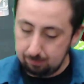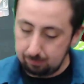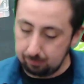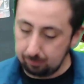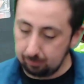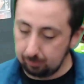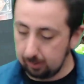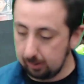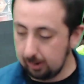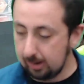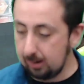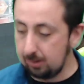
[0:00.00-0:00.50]

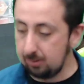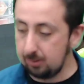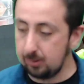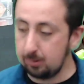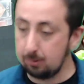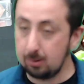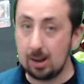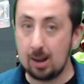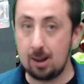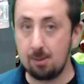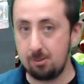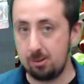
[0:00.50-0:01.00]
Okay, so
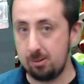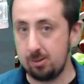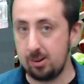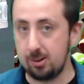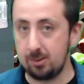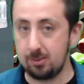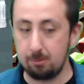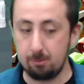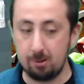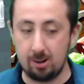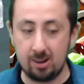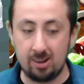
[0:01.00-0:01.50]
we have our
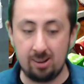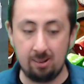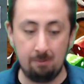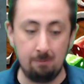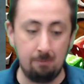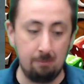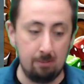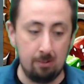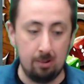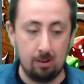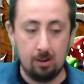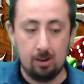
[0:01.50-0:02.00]
dice ready.
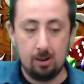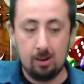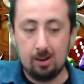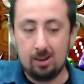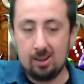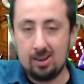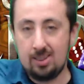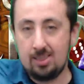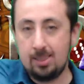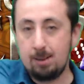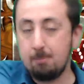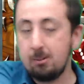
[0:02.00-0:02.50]

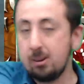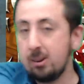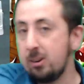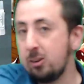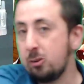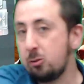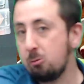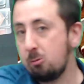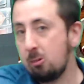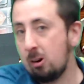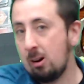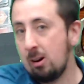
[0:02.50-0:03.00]
Then we're going to
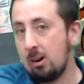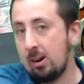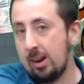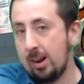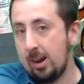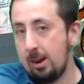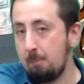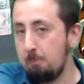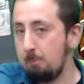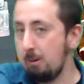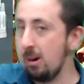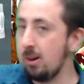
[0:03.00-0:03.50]
draw
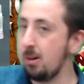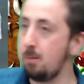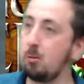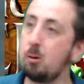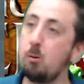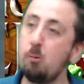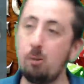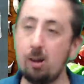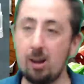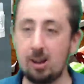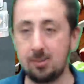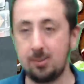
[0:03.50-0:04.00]
a random
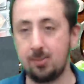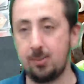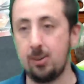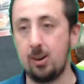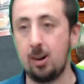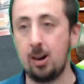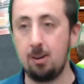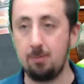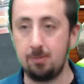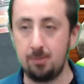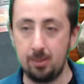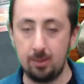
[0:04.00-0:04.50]
quest
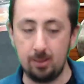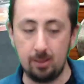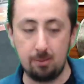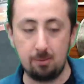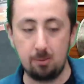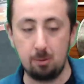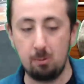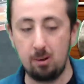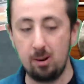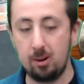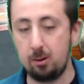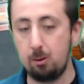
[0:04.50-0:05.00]
off the level
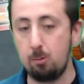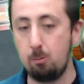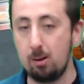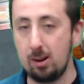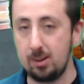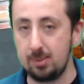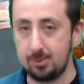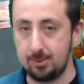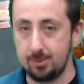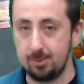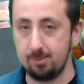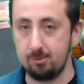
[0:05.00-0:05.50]
1
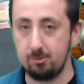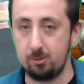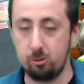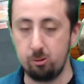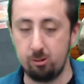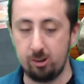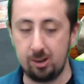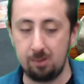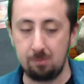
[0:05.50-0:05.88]
quest tree.